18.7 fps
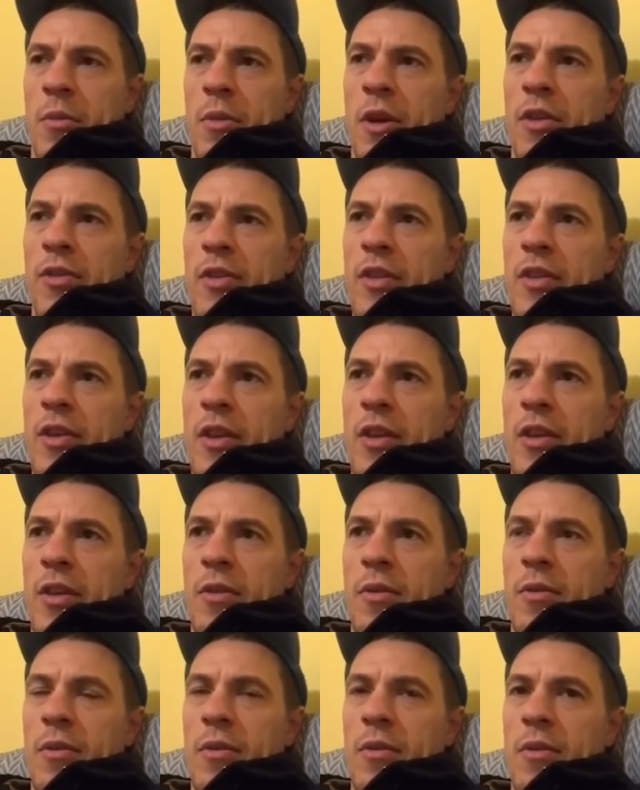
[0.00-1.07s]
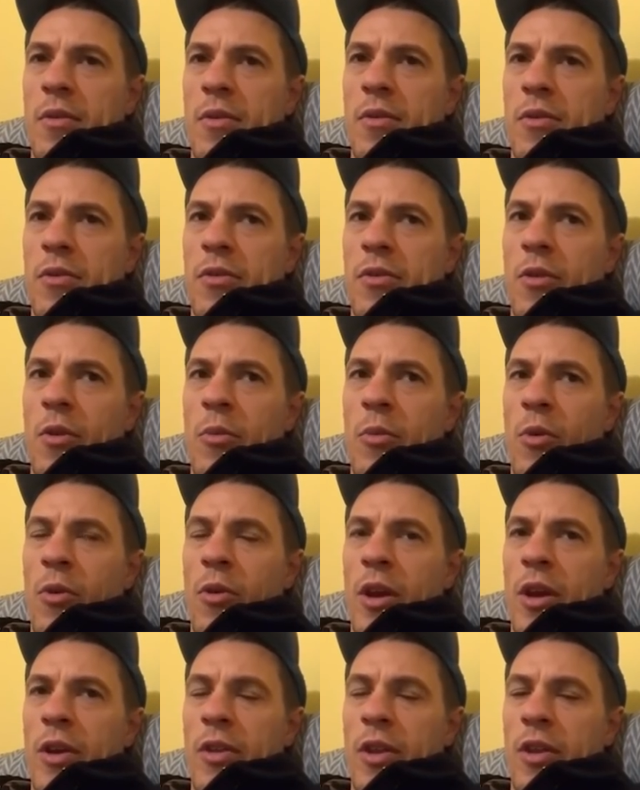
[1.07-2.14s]
because I did it so
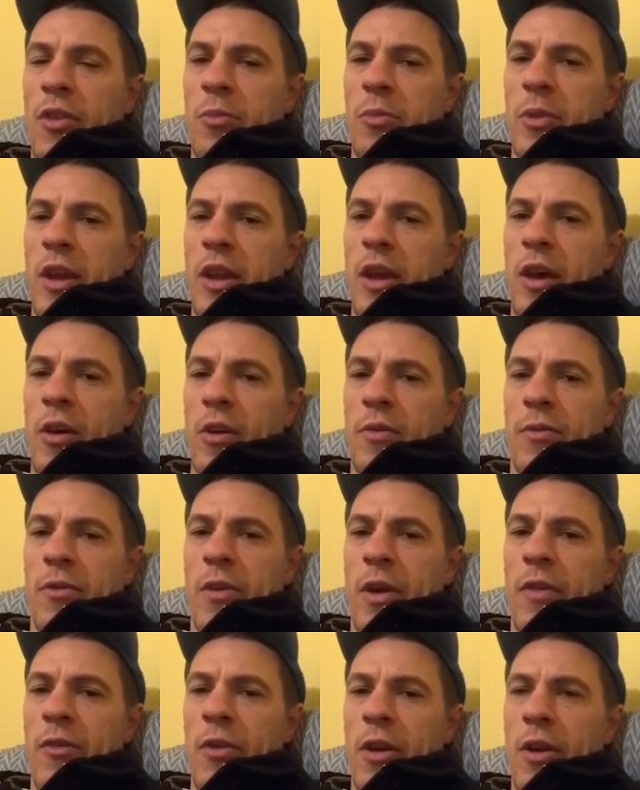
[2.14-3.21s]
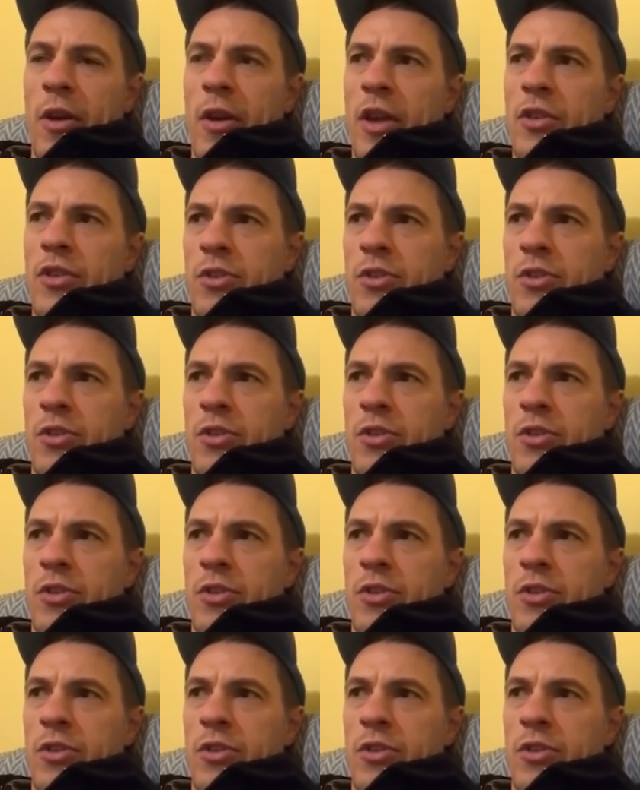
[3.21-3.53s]
boring that it's played out forever.